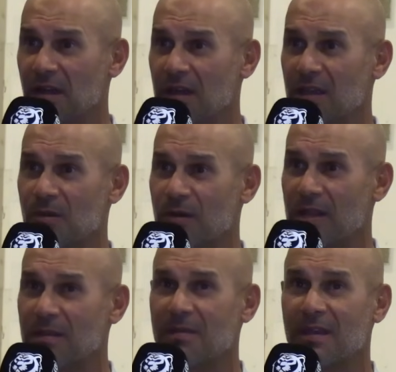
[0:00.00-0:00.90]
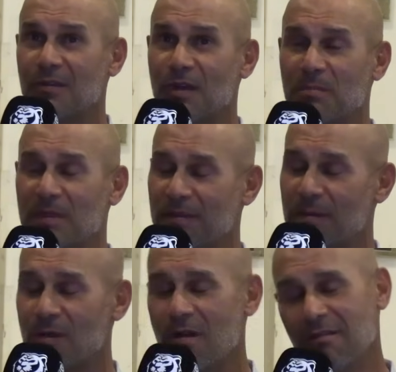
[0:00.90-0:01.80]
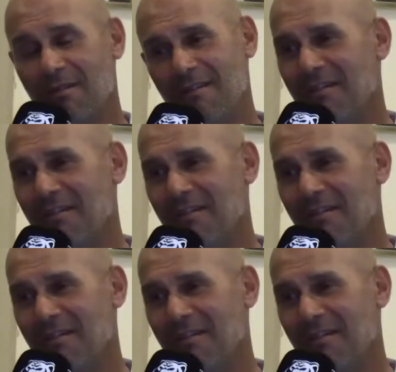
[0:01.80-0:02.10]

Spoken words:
Correct me if I'm wrong.